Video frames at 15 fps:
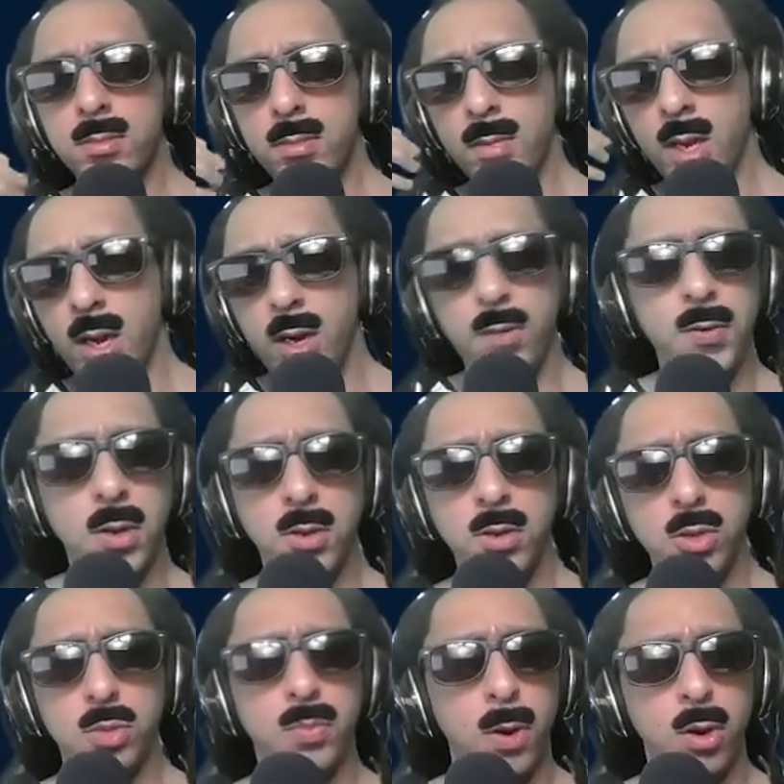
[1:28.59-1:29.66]
And if you
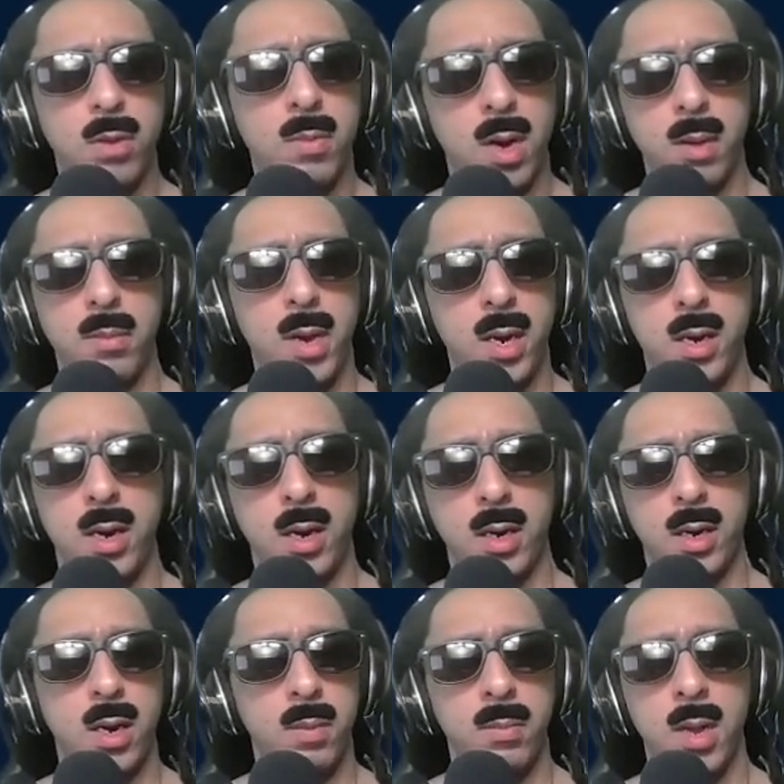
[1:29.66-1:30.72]
use
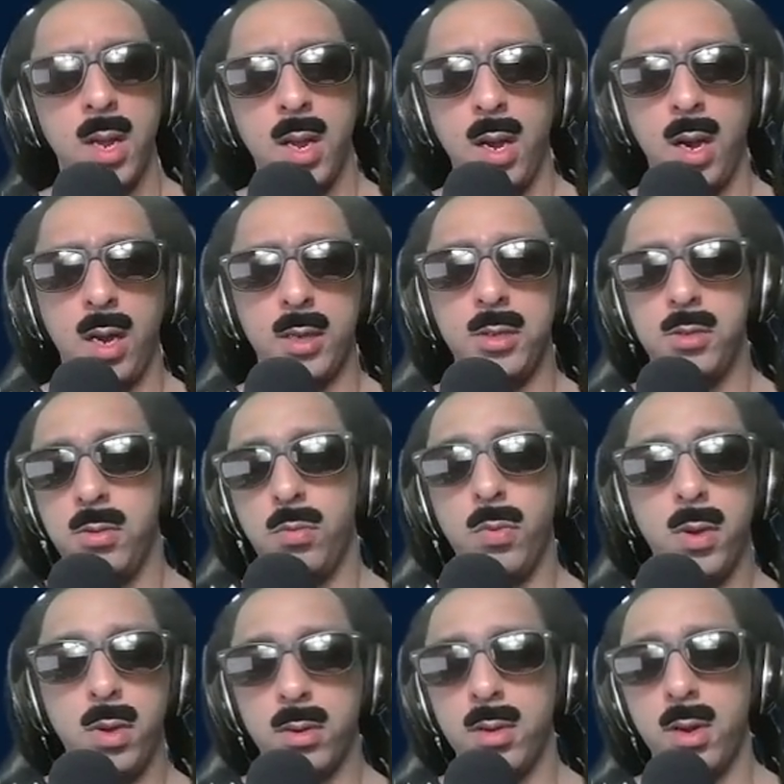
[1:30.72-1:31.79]
PokemonMeta.com, you
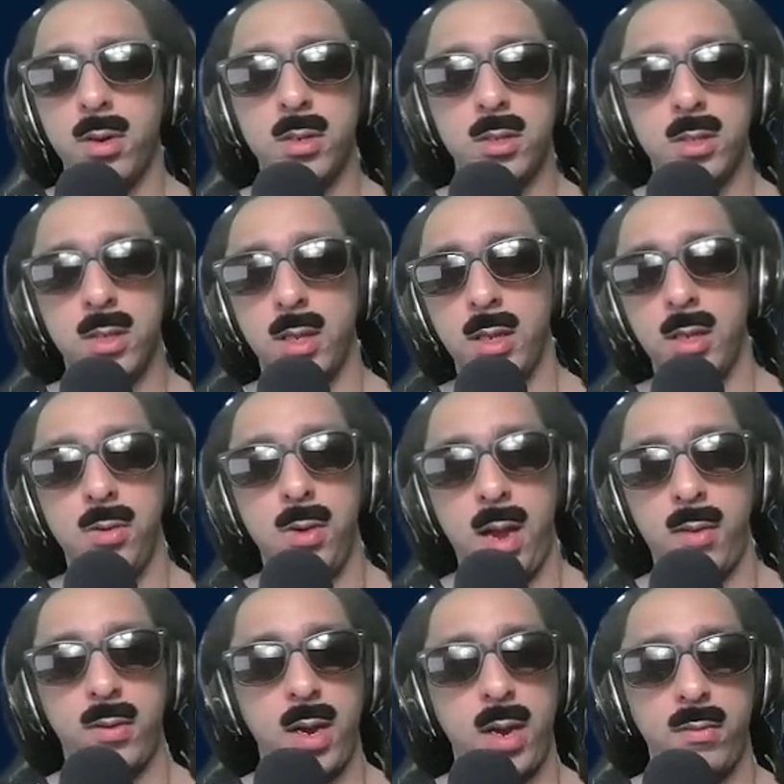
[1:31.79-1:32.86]
will notice that they do
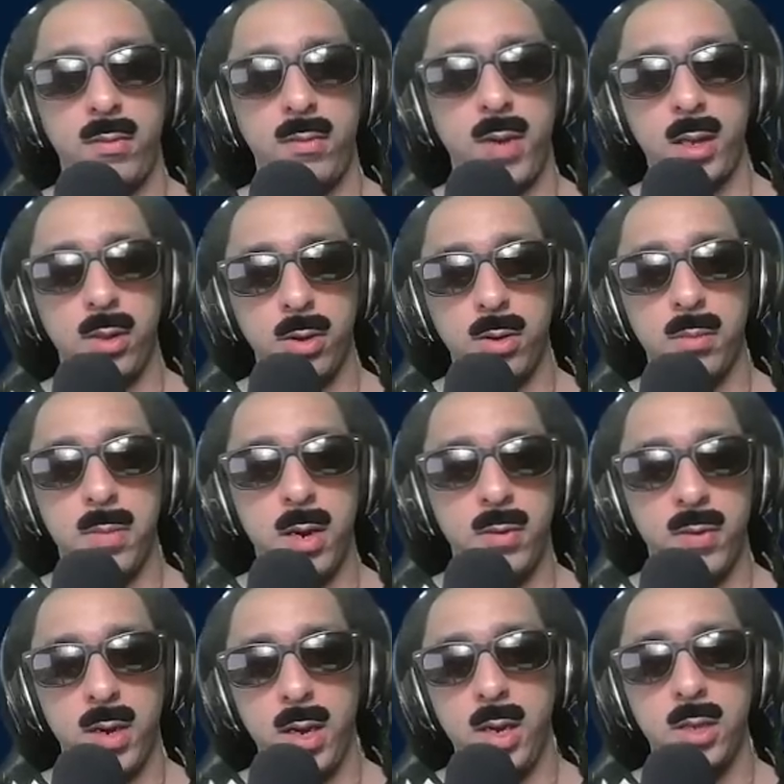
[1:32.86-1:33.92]
have kind of like a little bit of
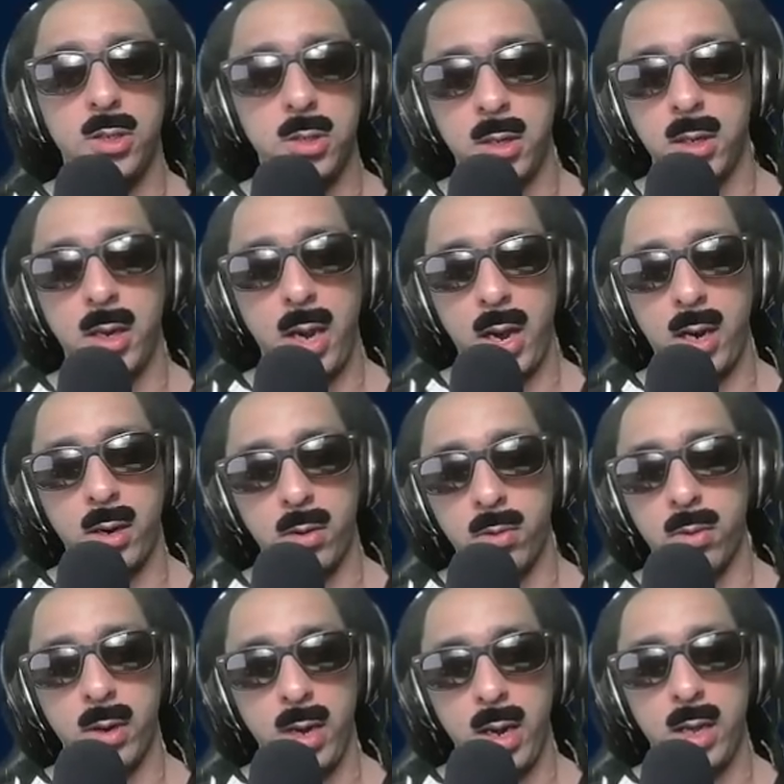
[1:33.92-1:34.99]
an engine
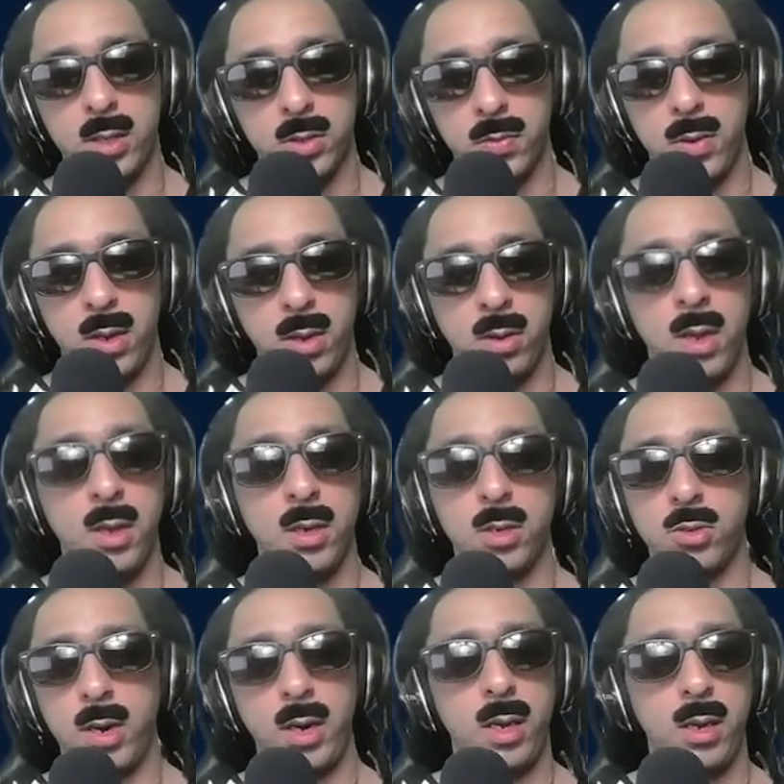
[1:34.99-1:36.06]
category as well to
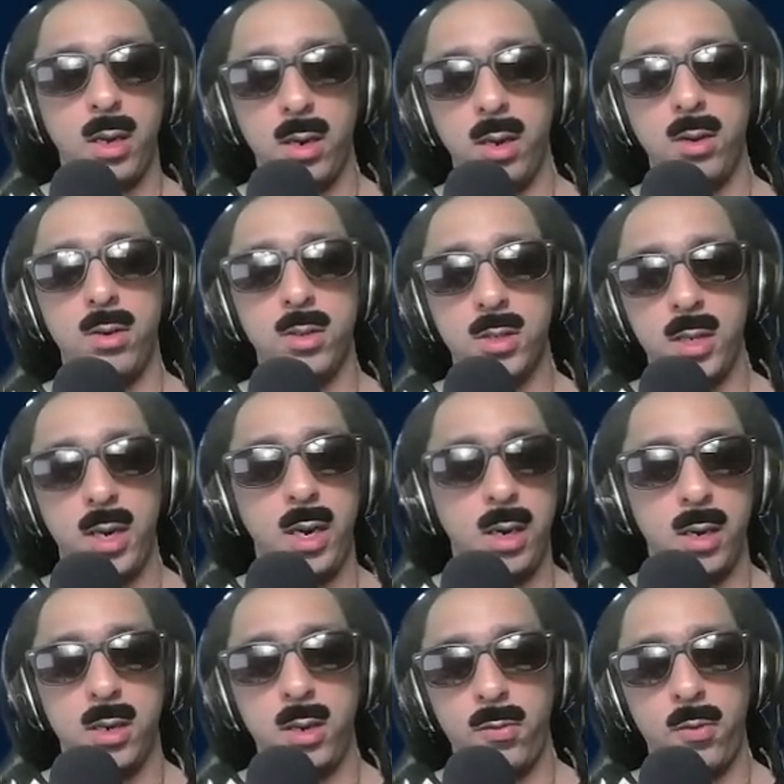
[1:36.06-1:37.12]
try to understand
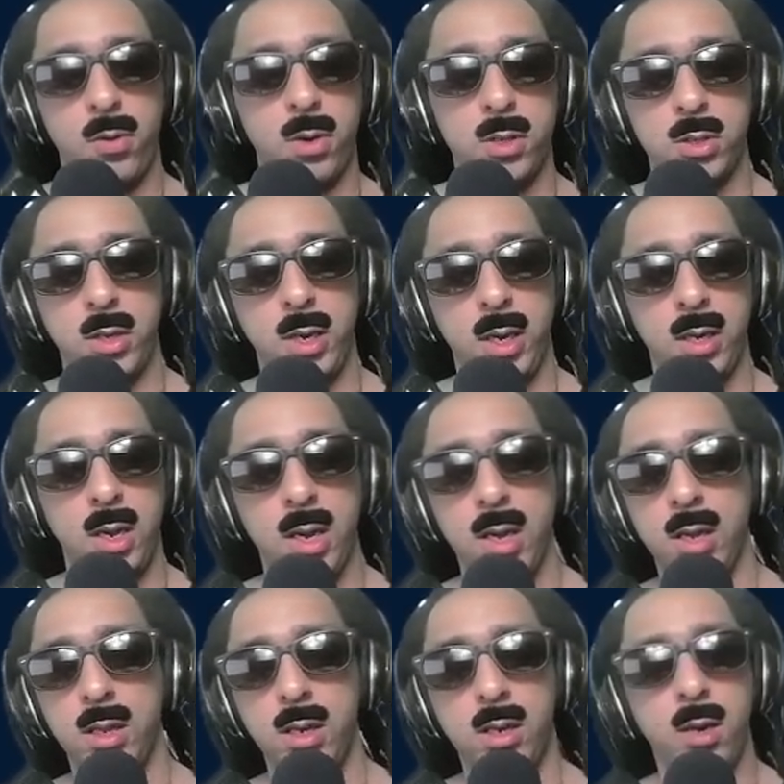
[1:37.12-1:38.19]
and differentiate
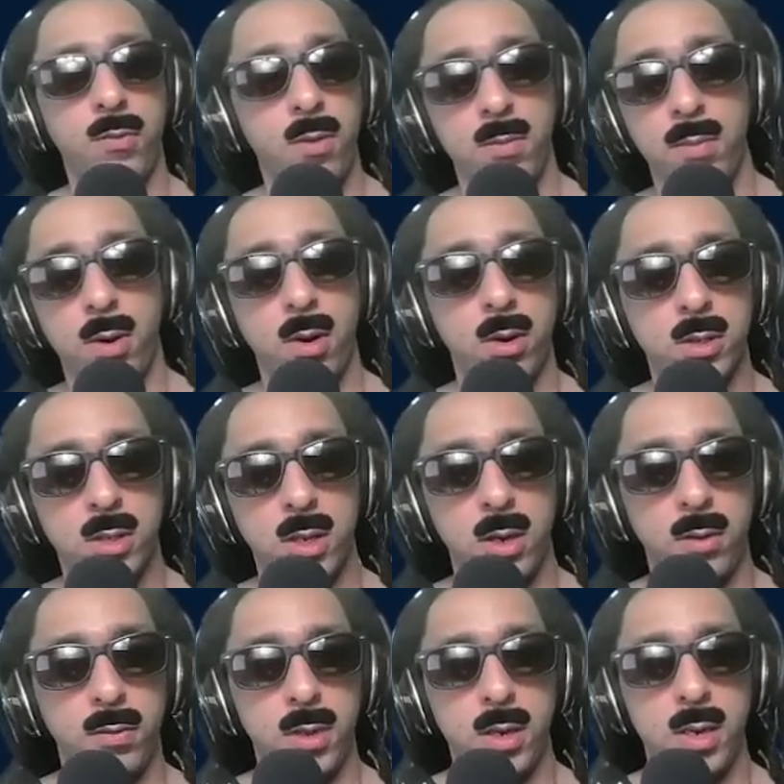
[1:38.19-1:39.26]
the different parts
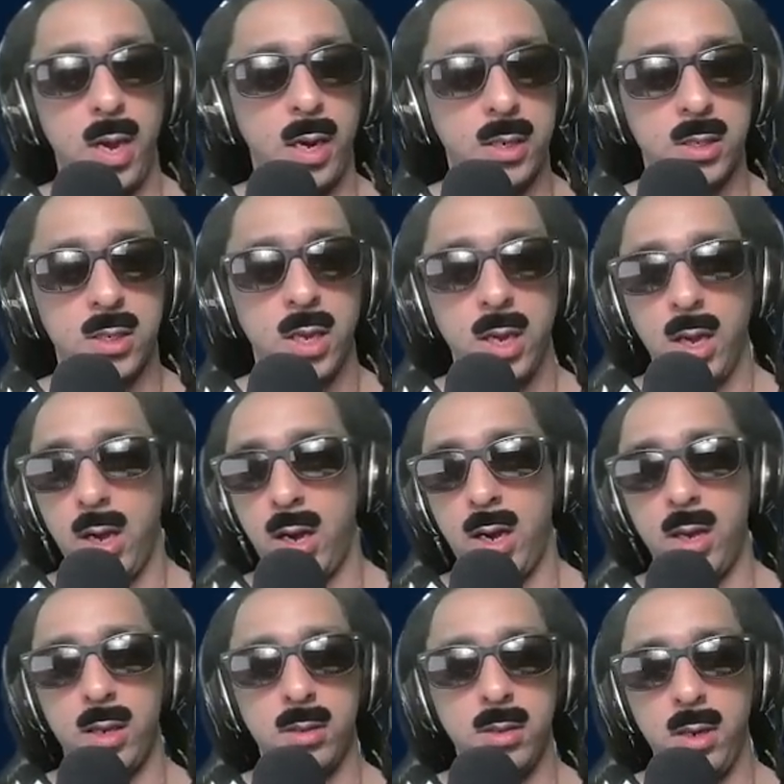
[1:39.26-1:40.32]
of the decks,
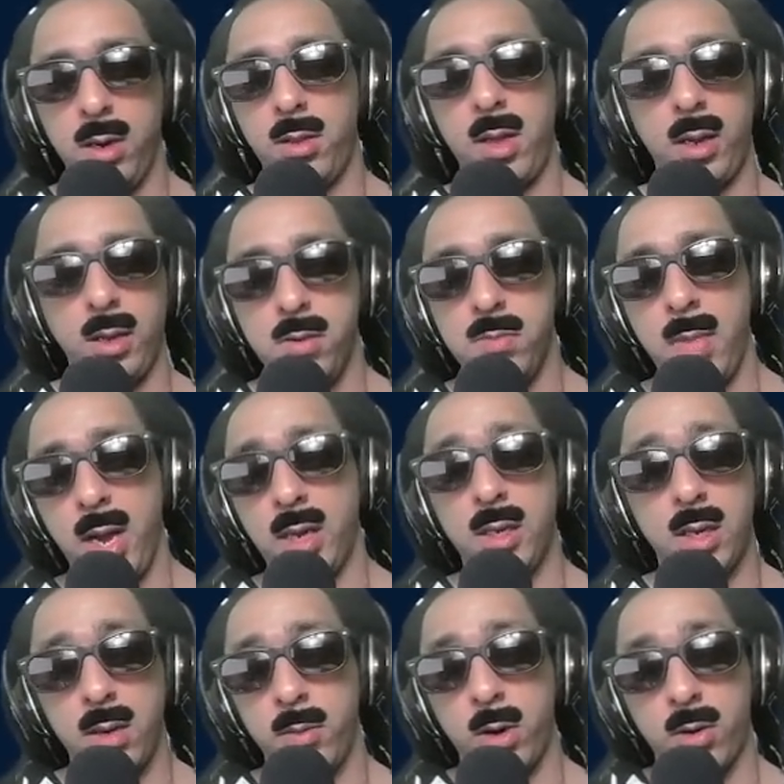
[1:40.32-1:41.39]
that you may
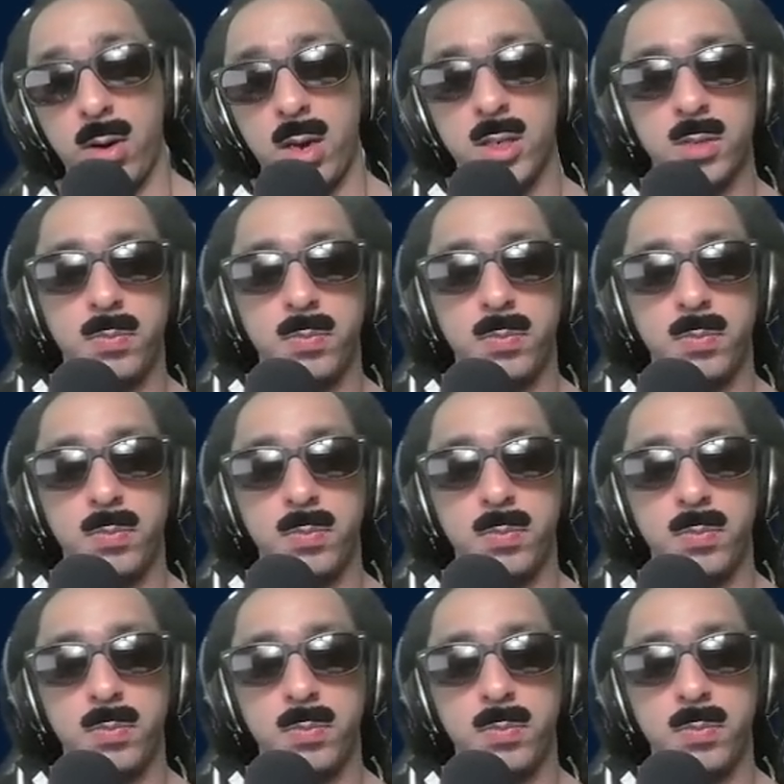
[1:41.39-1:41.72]
come across.